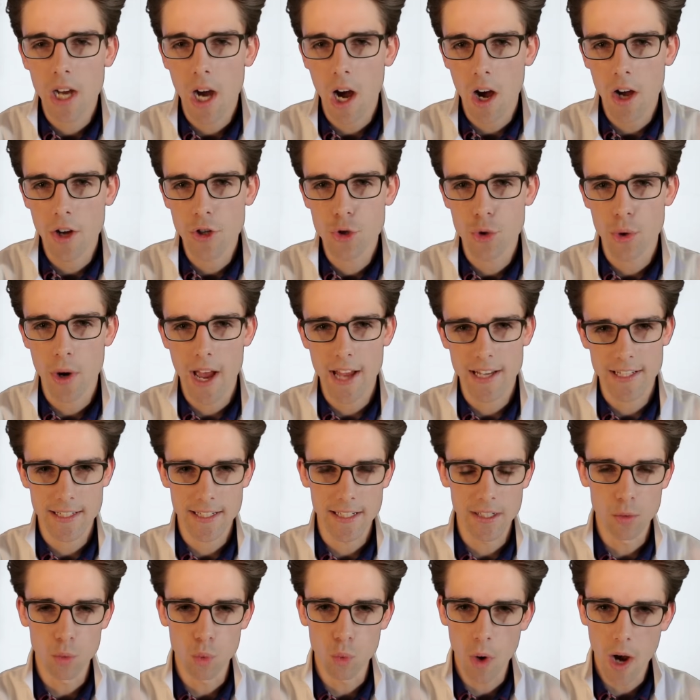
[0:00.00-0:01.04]
contrast
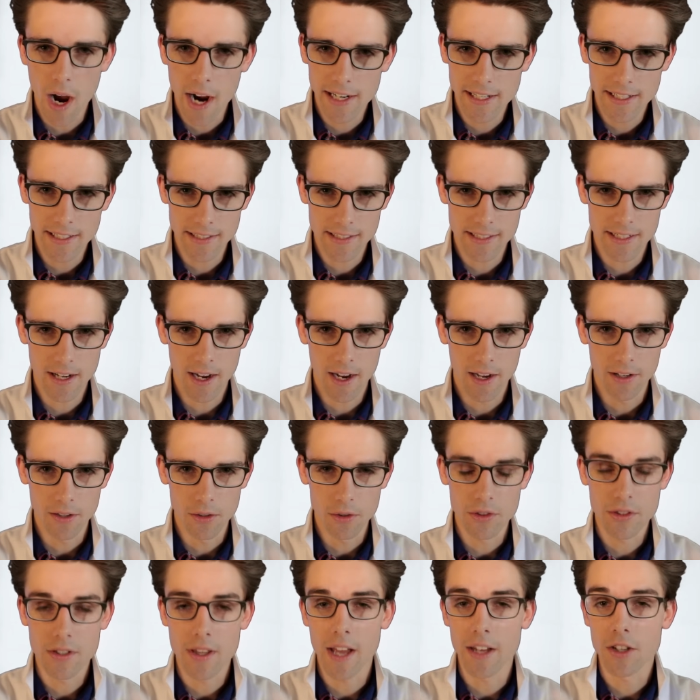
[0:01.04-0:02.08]
in writing
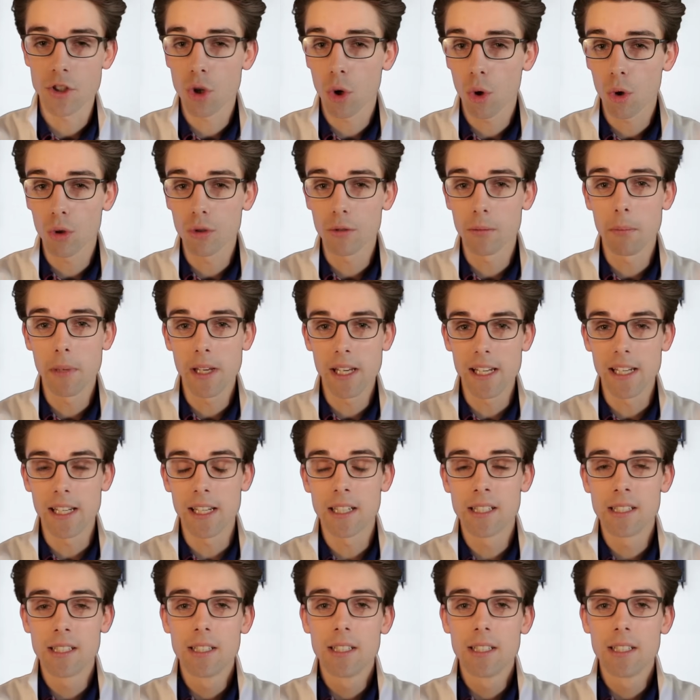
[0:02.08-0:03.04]
styles that told me